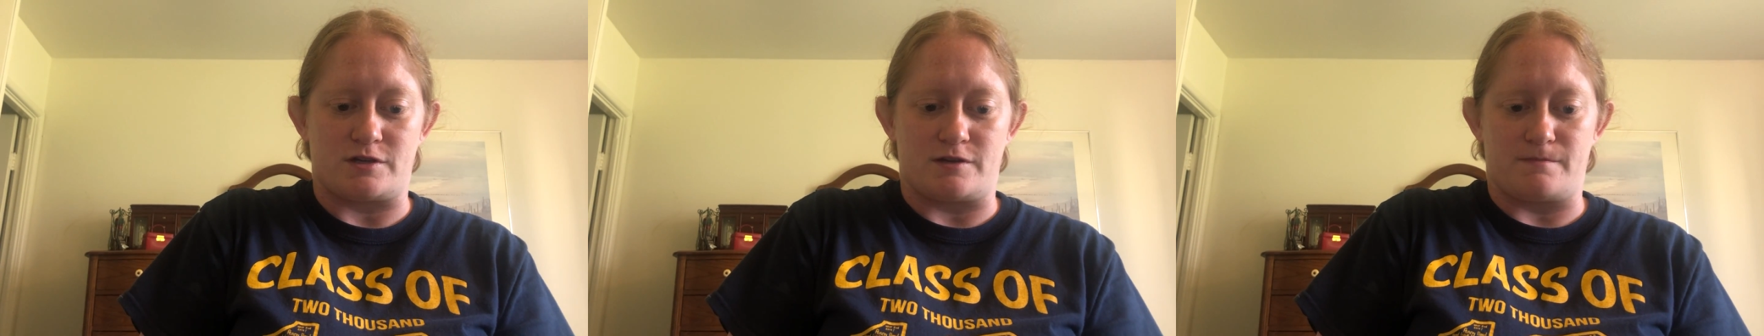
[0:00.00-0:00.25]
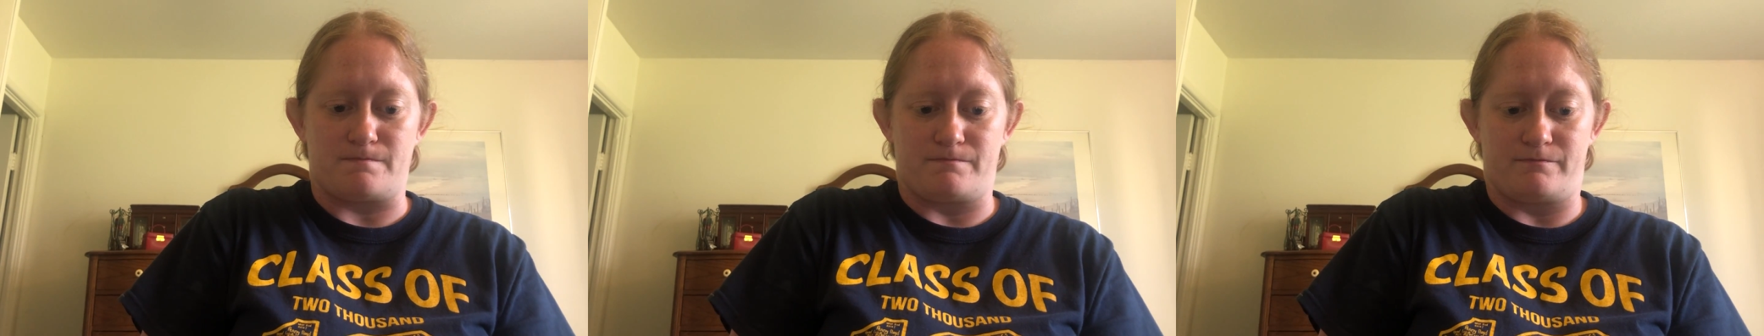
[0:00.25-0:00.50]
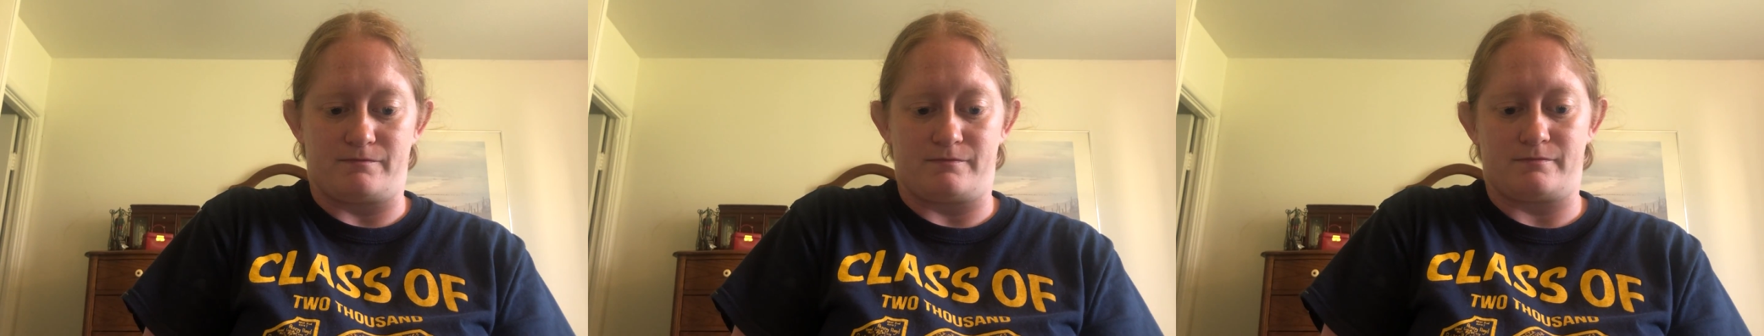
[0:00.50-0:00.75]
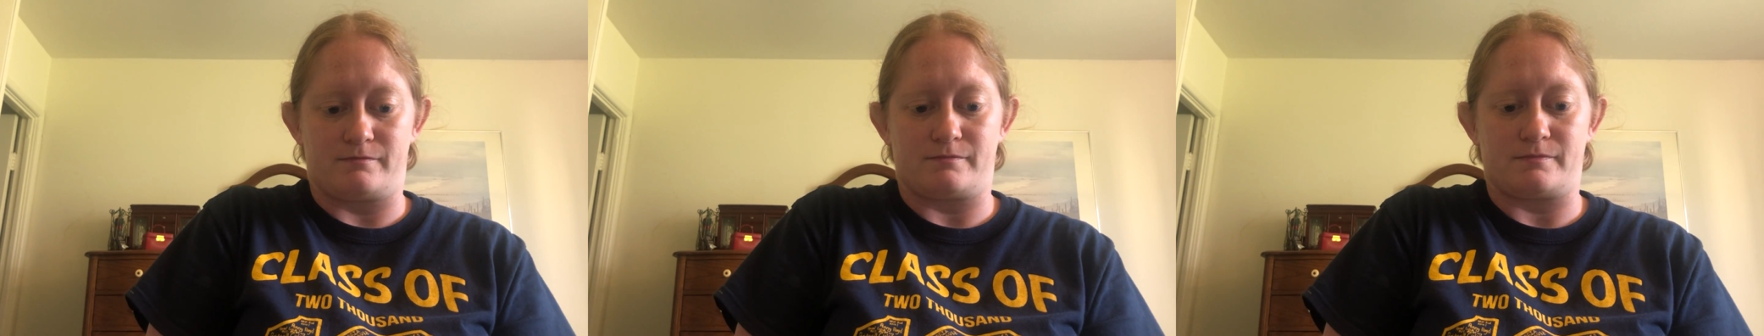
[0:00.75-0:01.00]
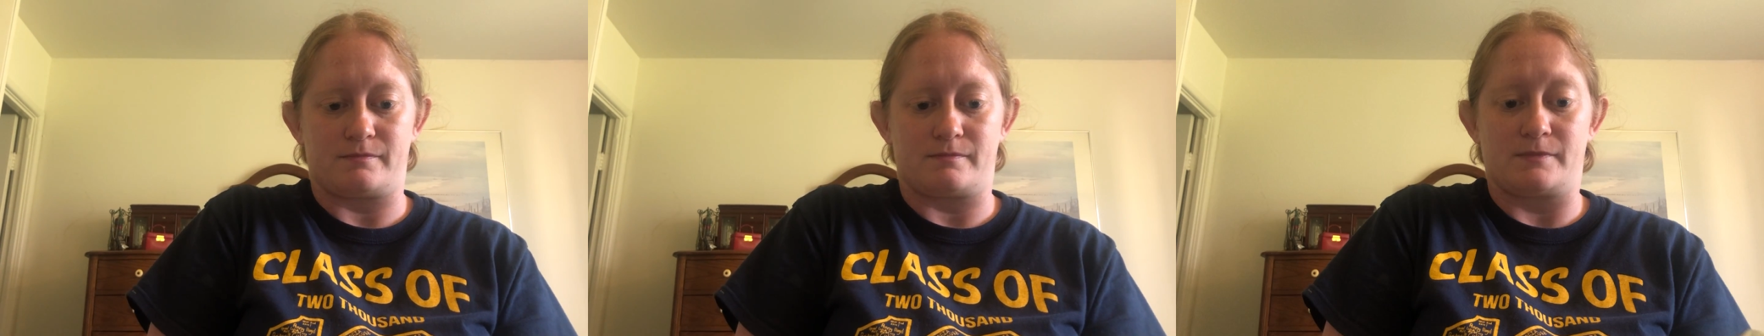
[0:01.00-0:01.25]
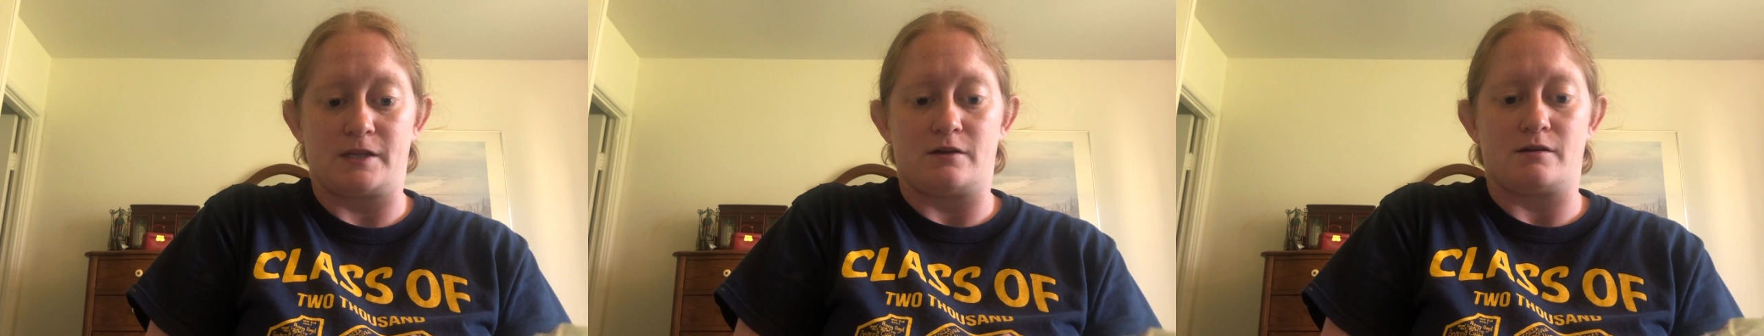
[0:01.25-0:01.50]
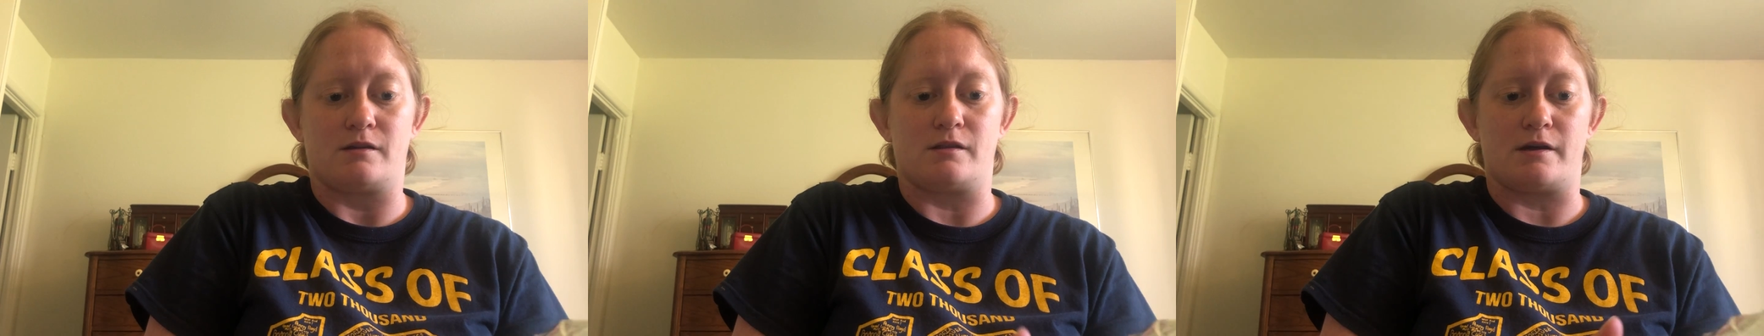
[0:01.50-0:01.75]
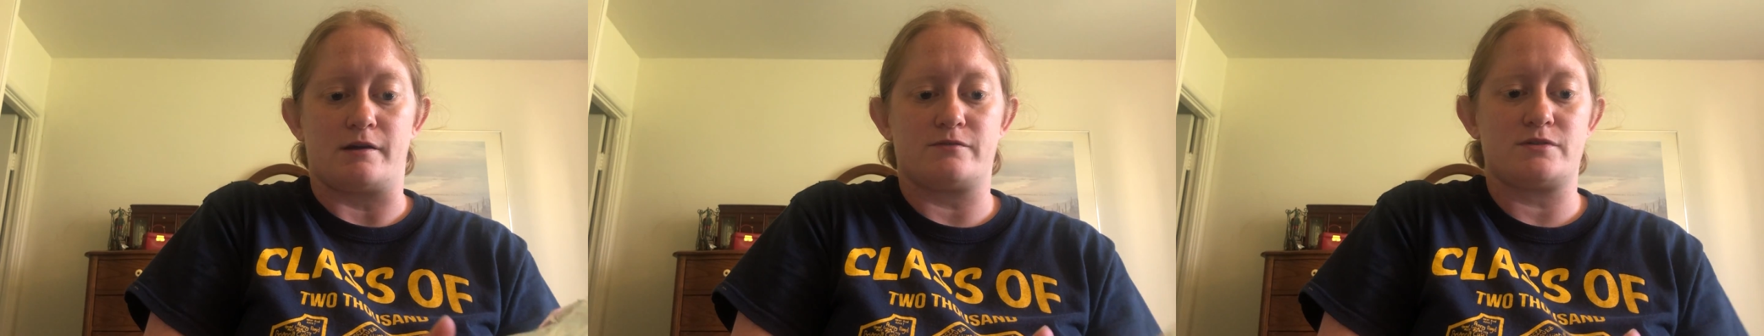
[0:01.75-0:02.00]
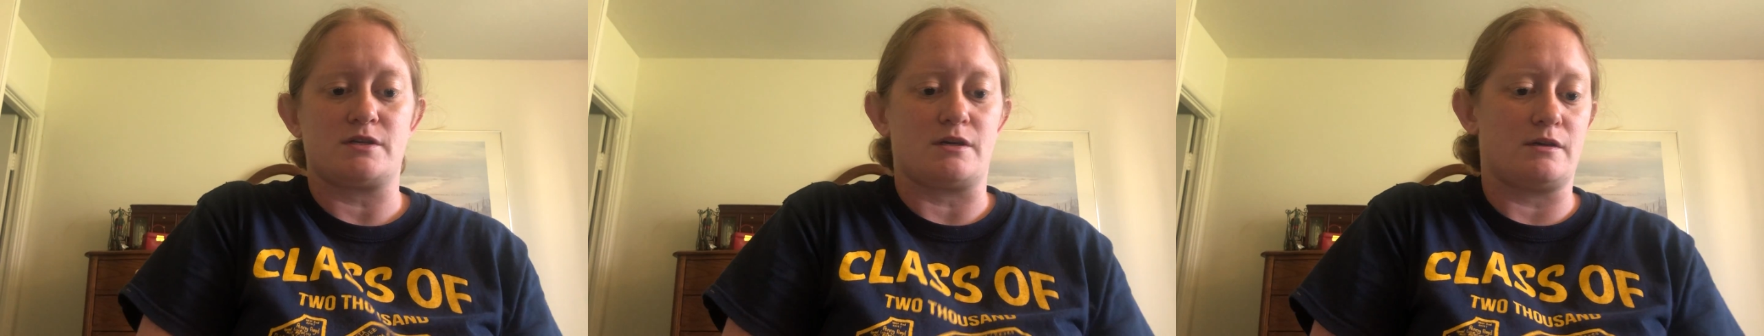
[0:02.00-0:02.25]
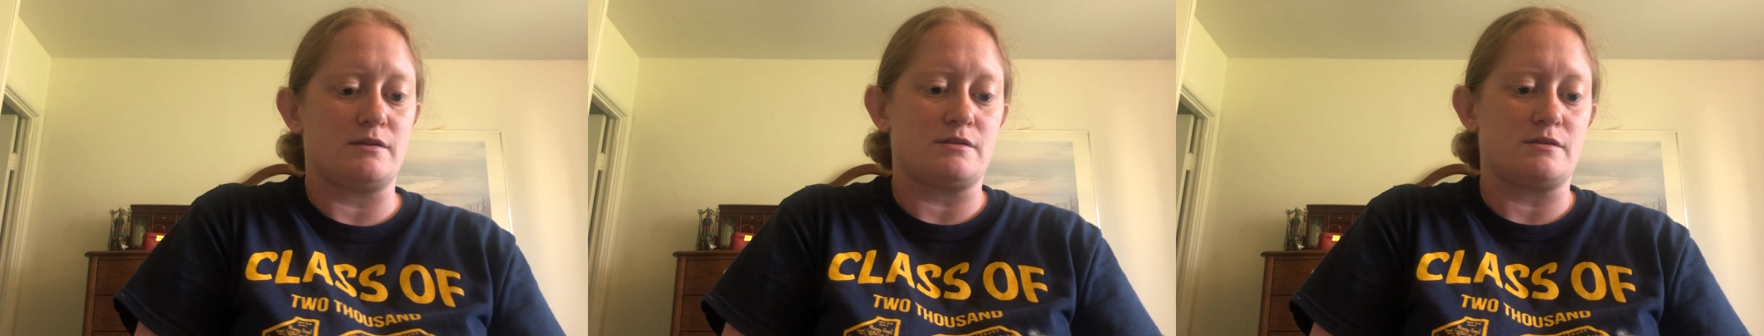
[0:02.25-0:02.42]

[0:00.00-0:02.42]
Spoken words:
time. A lot of science.